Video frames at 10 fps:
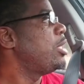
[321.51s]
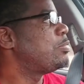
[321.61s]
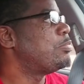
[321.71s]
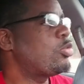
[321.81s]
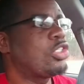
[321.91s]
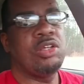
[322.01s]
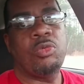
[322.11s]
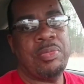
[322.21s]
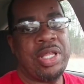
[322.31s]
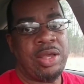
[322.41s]
it's mostly
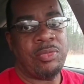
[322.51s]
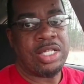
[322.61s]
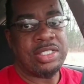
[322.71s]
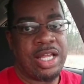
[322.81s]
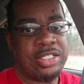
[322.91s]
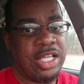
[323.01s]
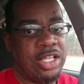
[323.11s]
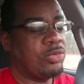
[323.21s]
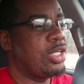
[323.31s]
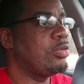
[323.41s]
women that watch our
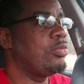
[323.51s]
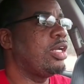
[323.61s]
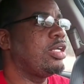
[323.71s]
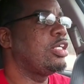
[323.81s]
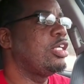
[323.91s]
channel anyway.